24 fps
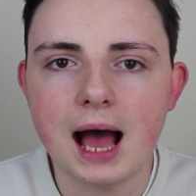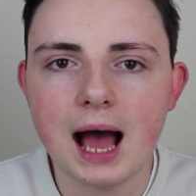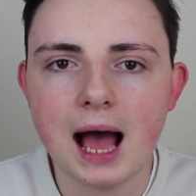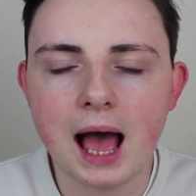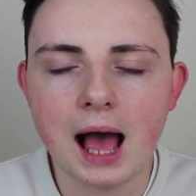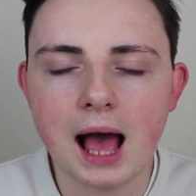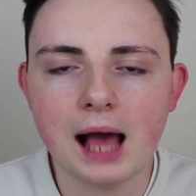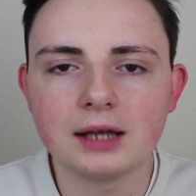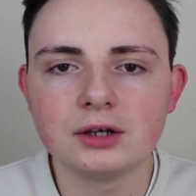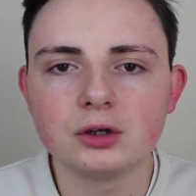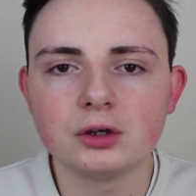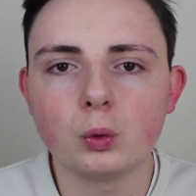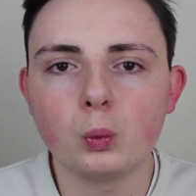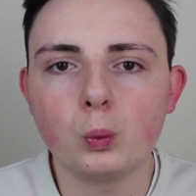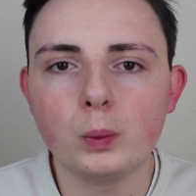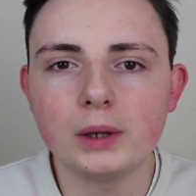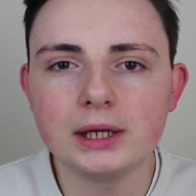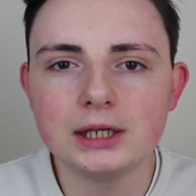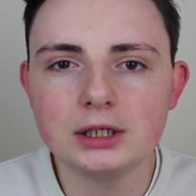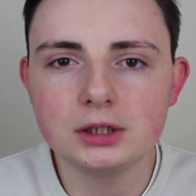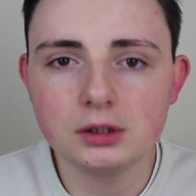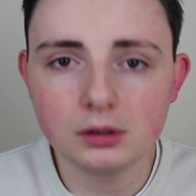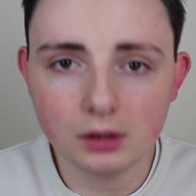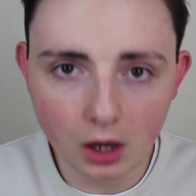And
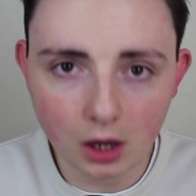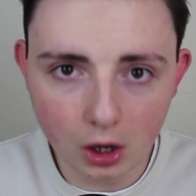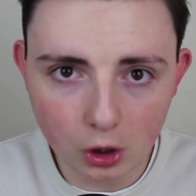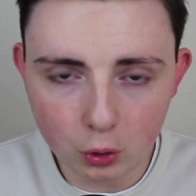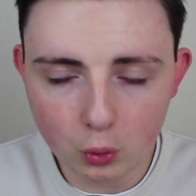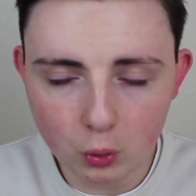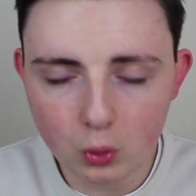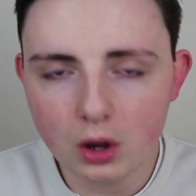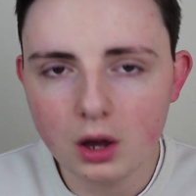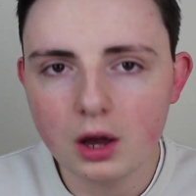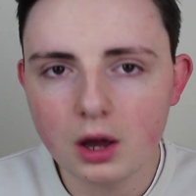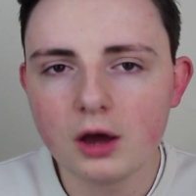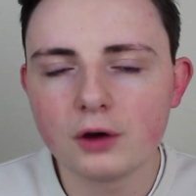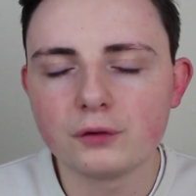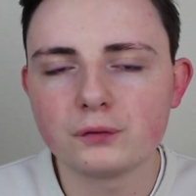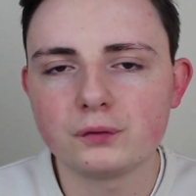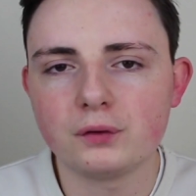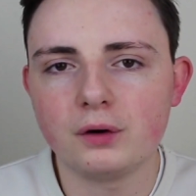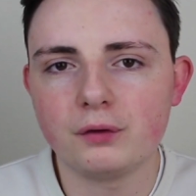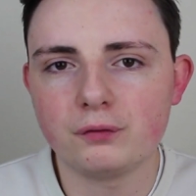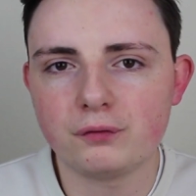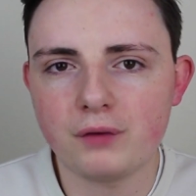we know for a